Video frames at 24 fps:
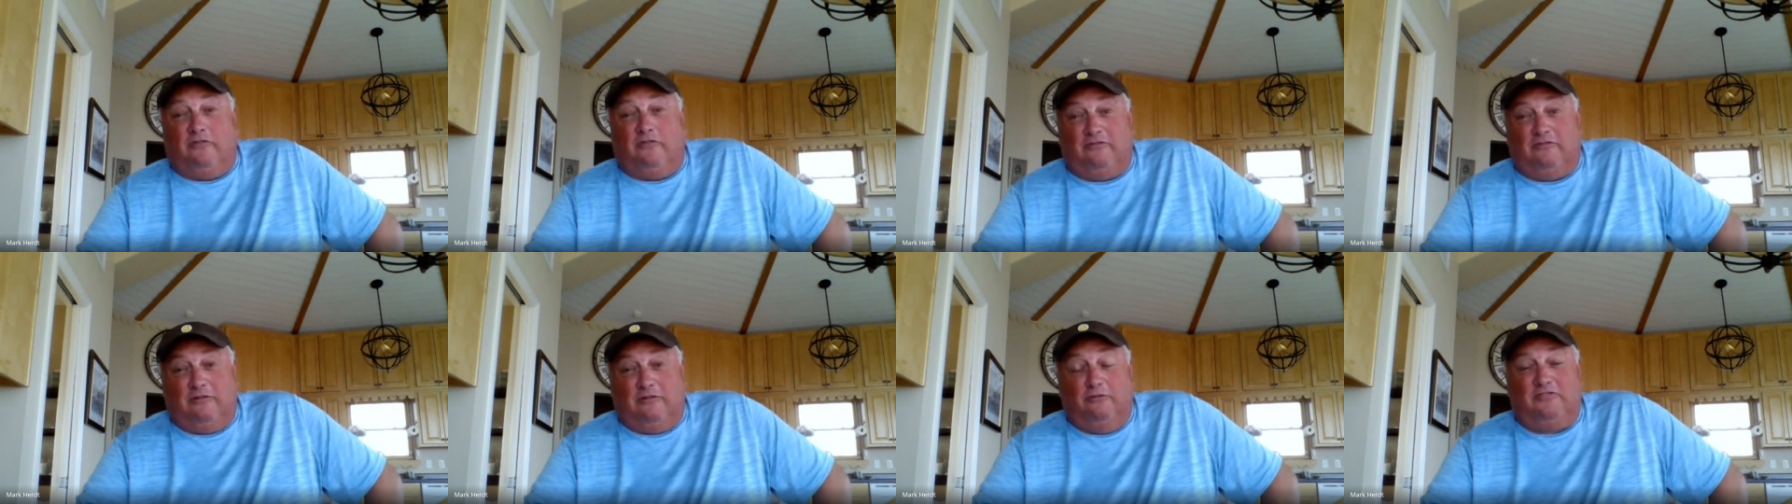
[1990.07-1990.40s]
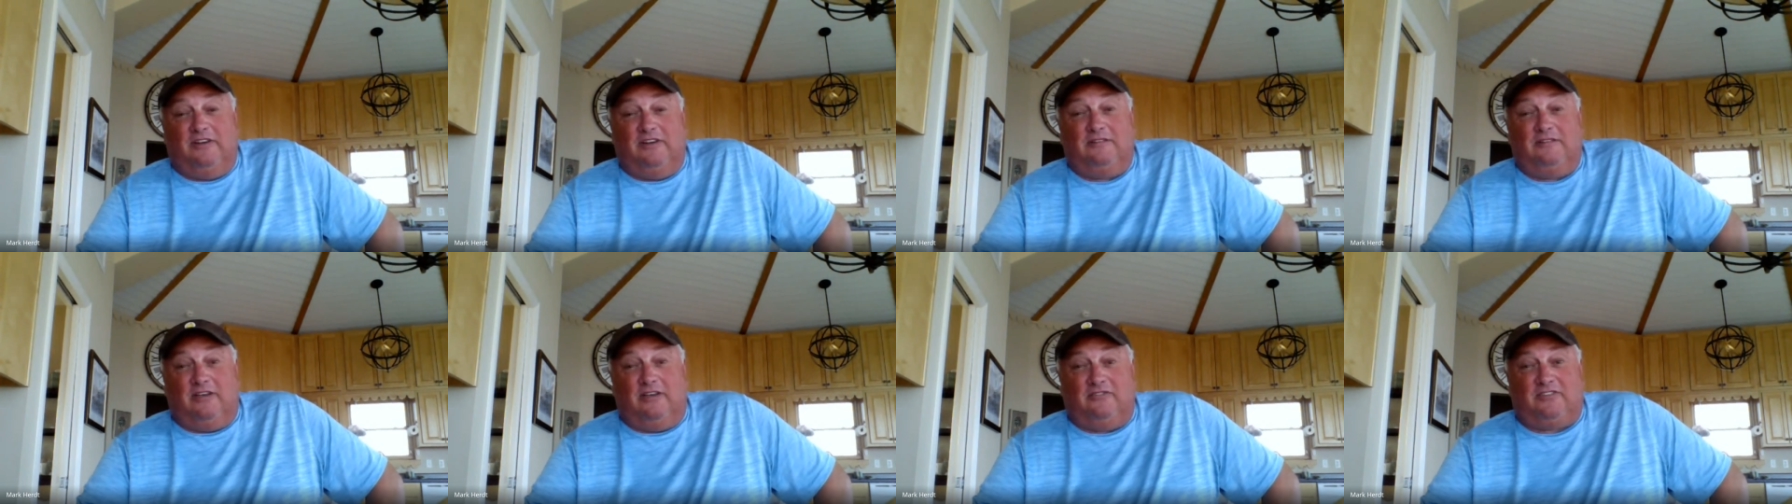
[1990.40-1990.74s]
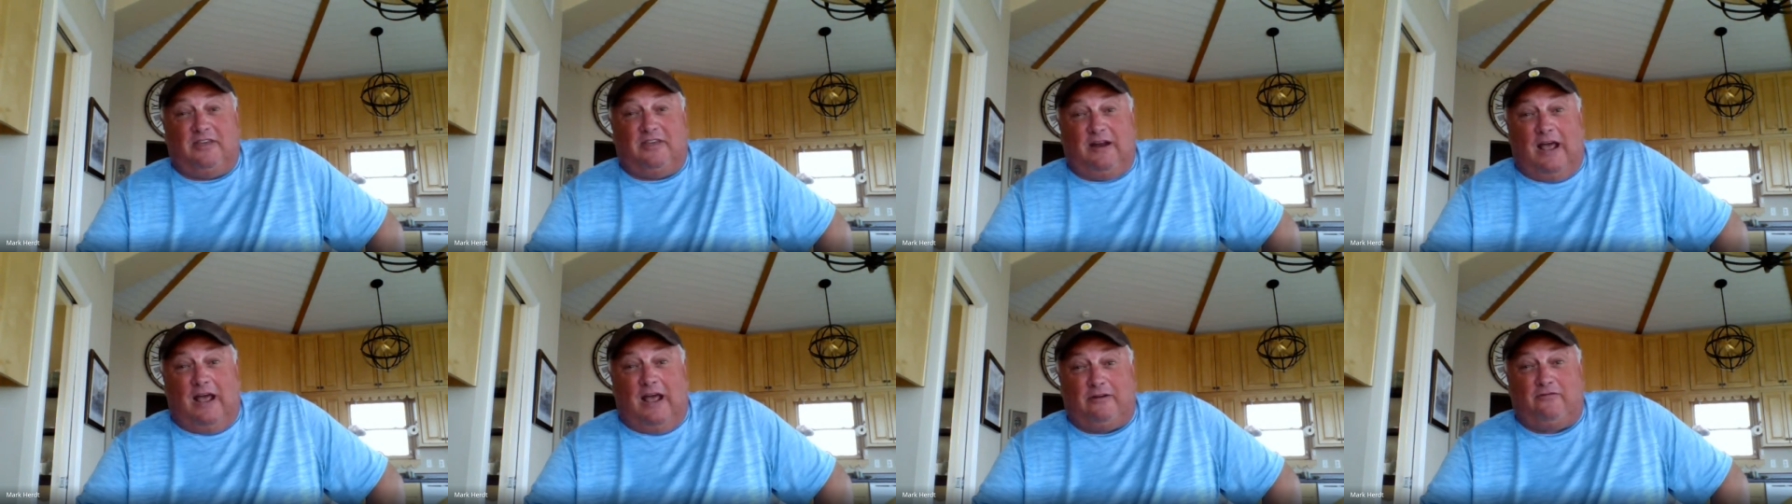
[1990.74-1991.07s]
was losing
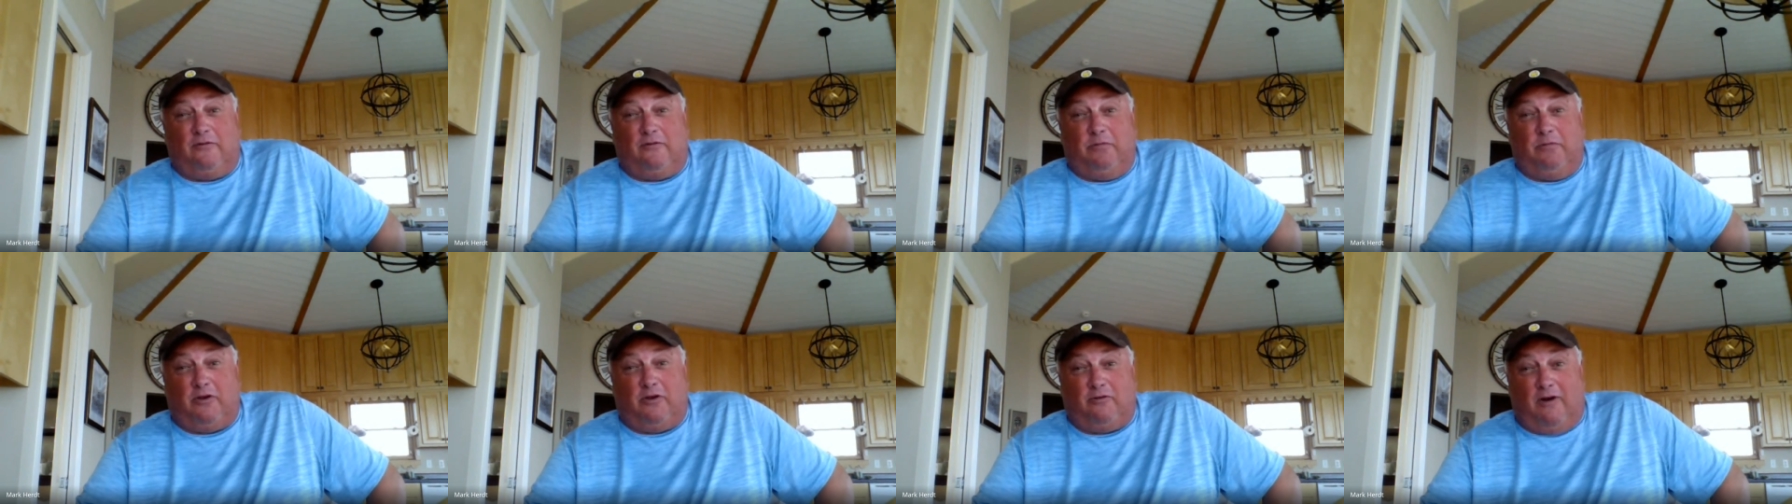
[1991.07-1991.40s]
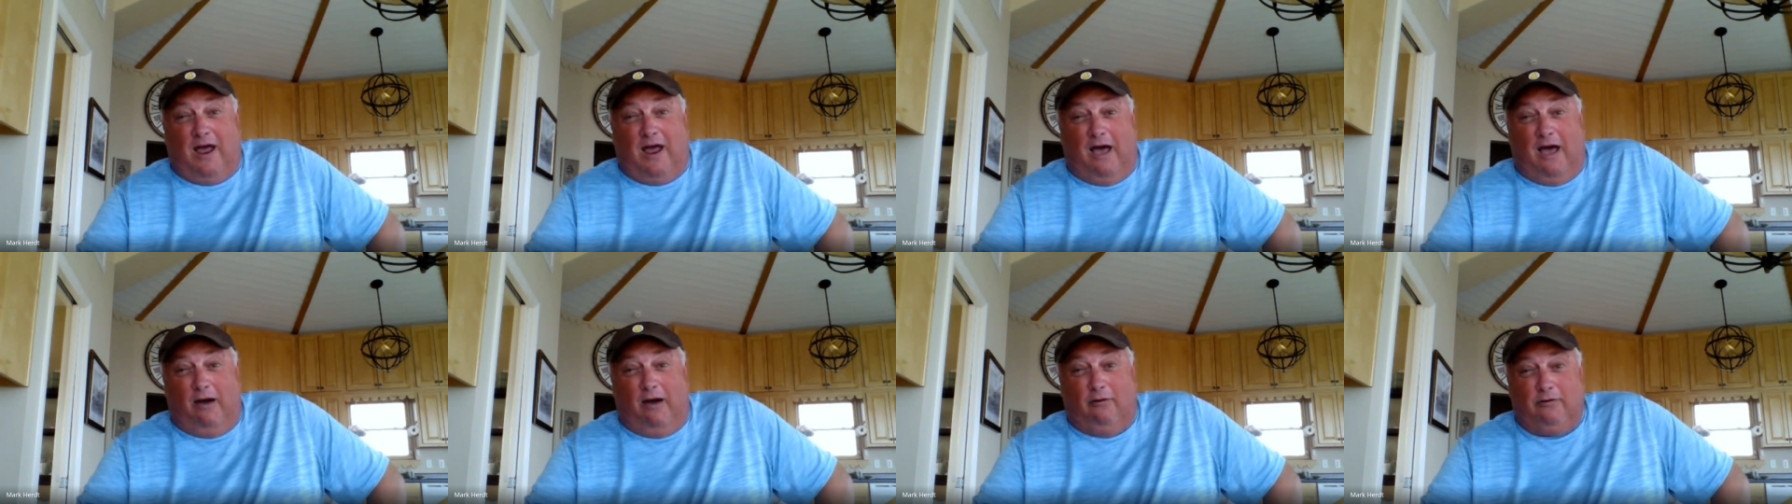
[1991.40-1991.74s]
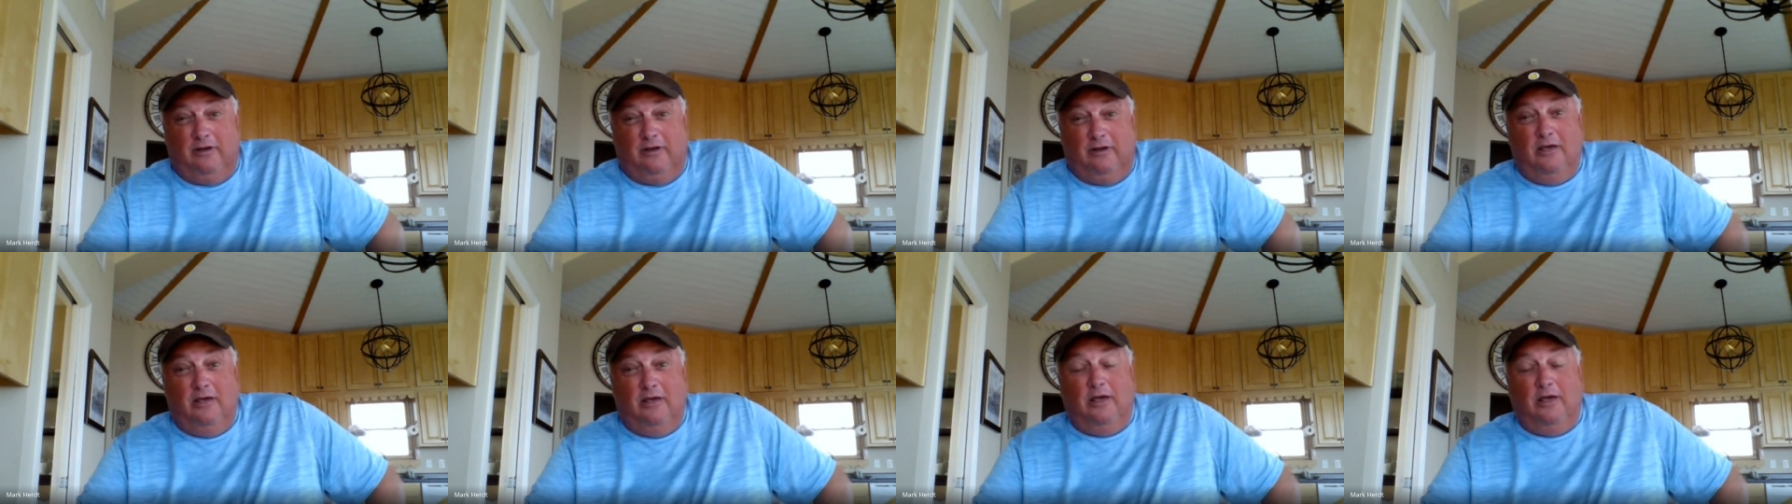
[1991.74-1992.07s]
disconnect from the crowd
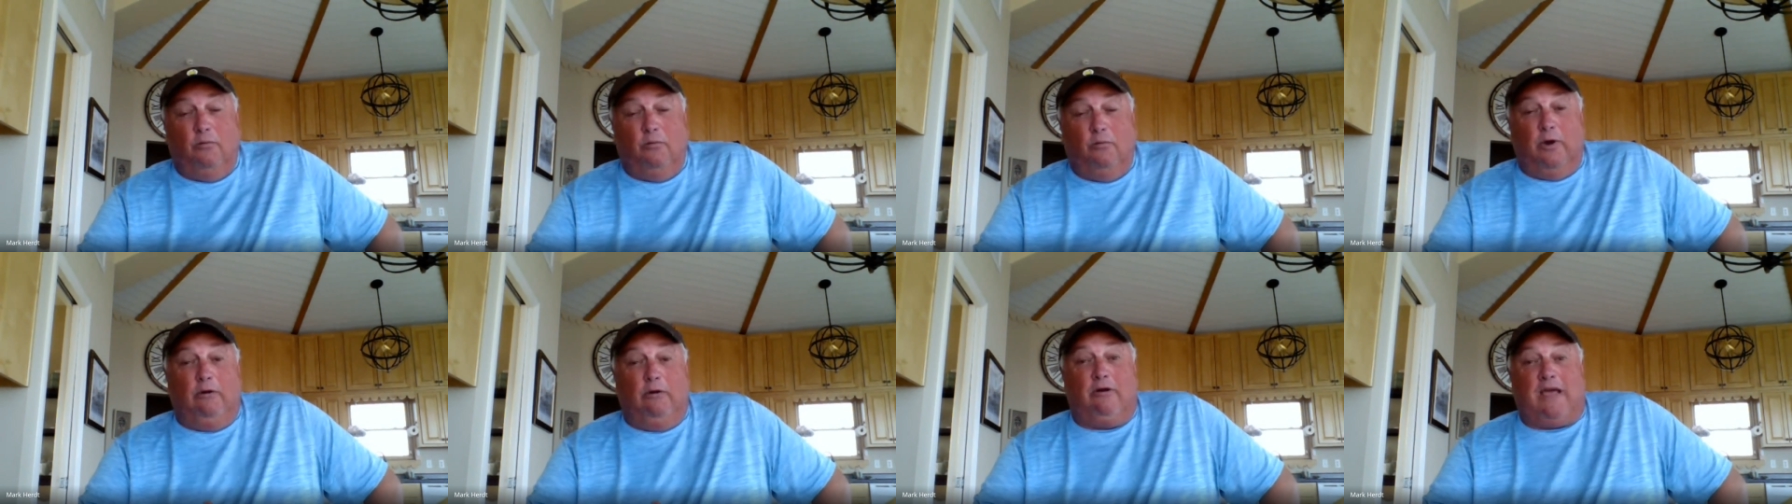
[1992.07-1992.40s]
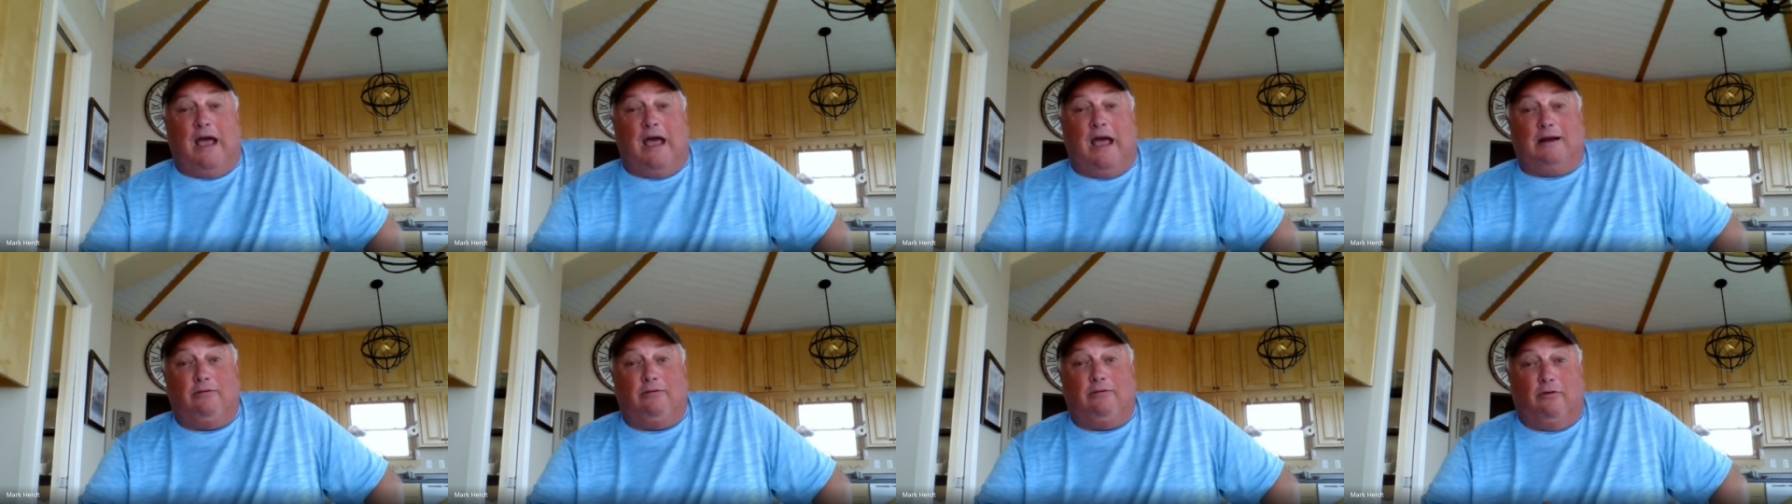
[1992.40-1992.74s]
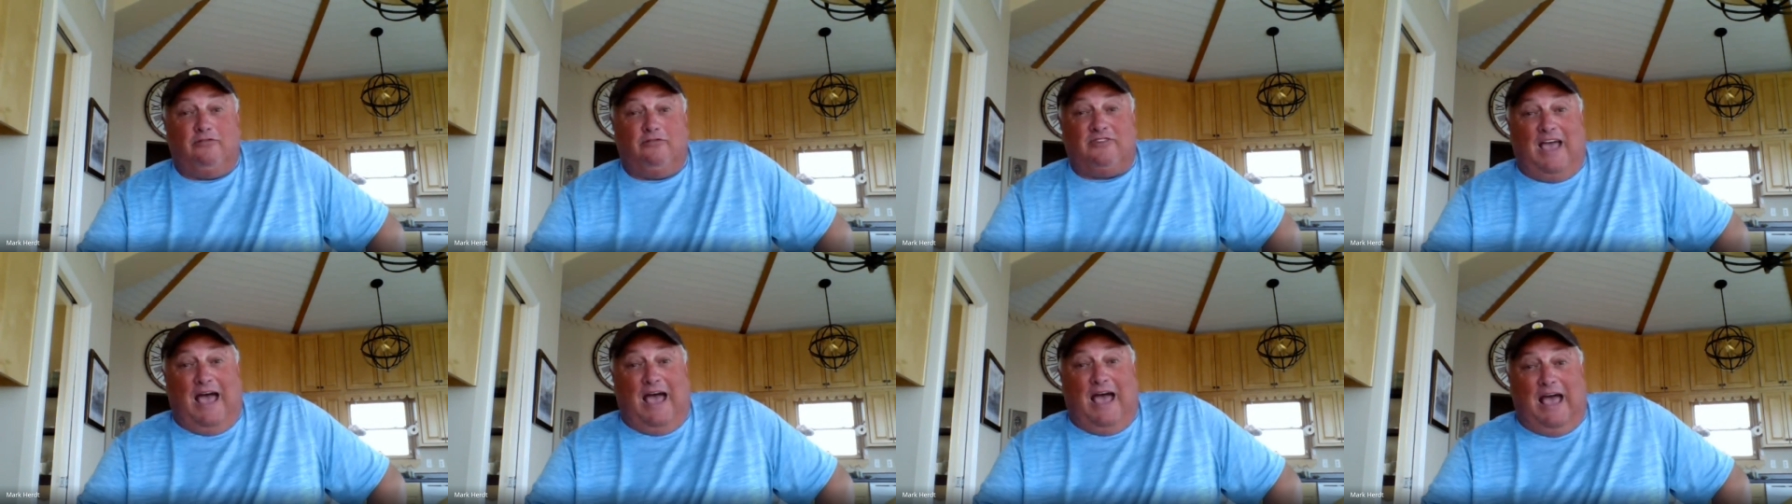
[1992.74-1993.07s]
we were kind of
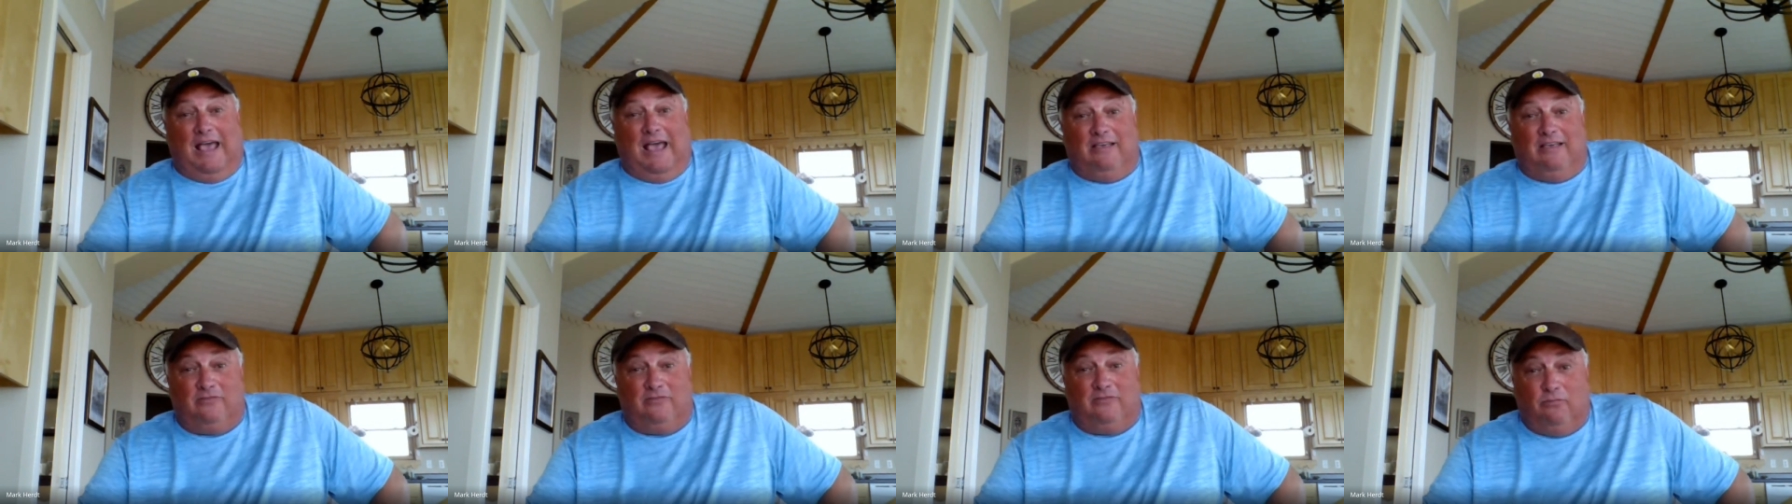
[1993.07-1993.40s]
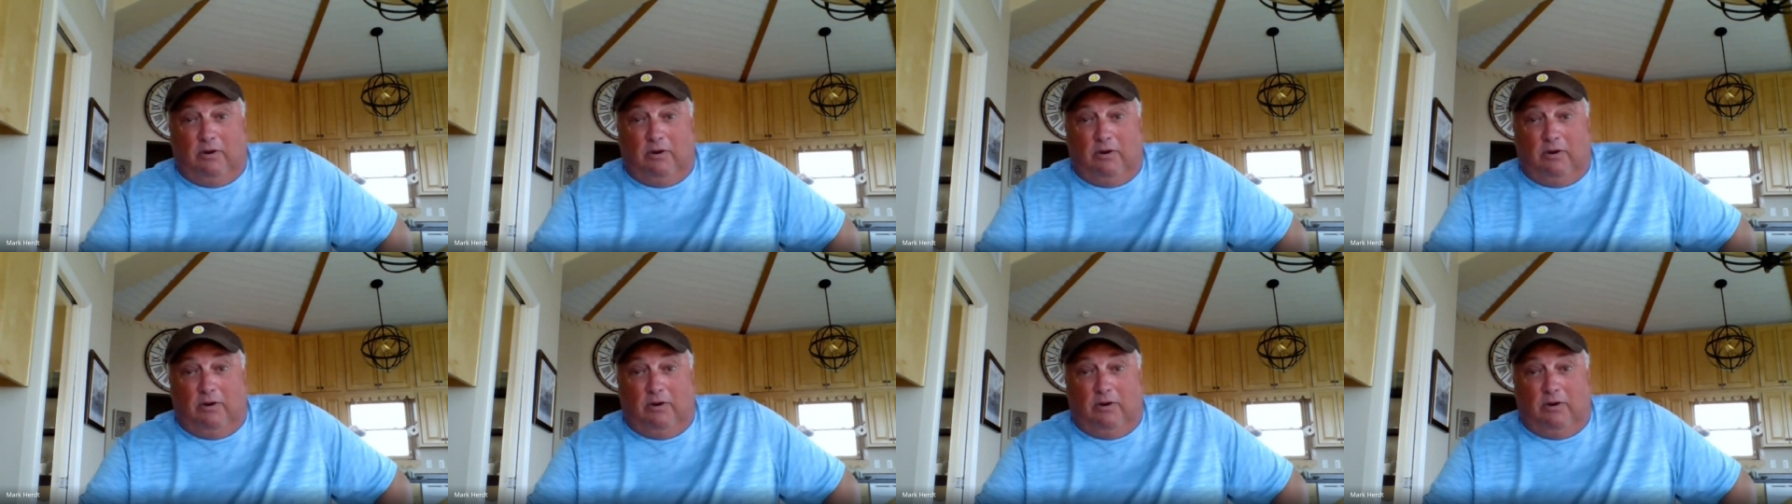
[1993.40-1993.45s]
those guys.